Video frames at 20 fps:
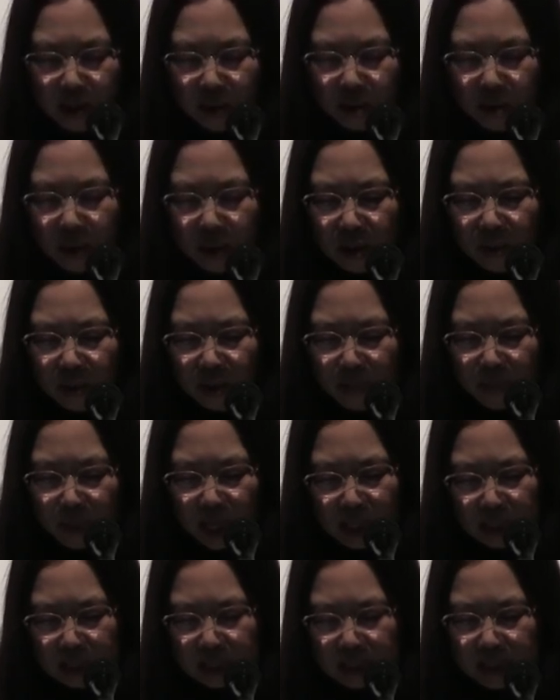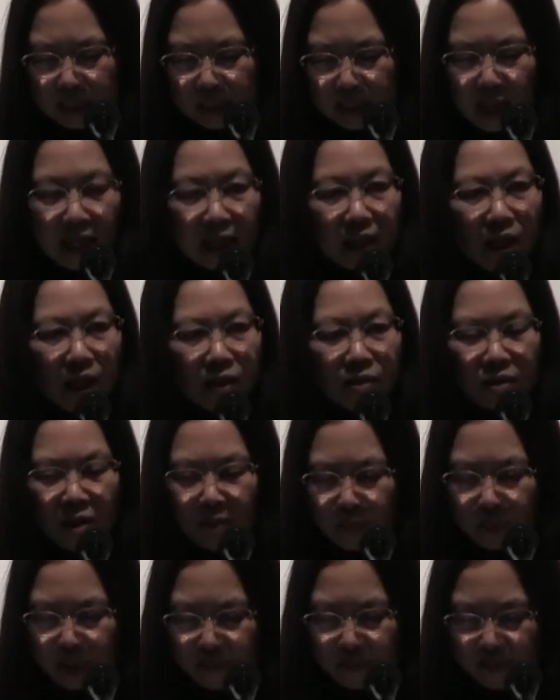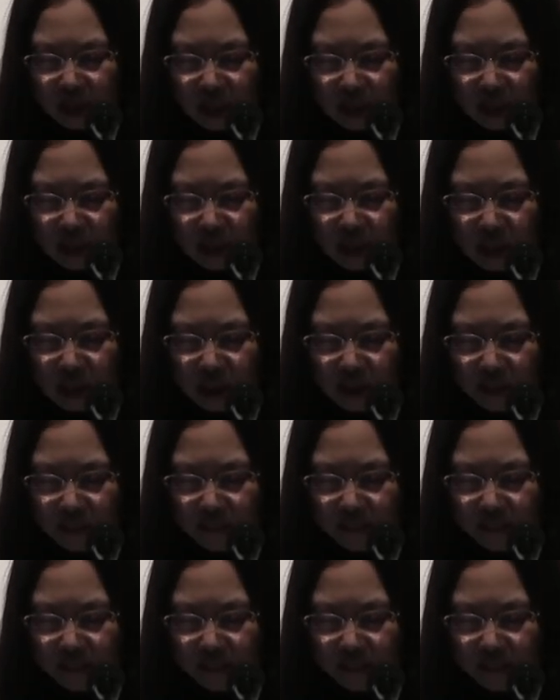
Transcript: to the repressed and underprivileged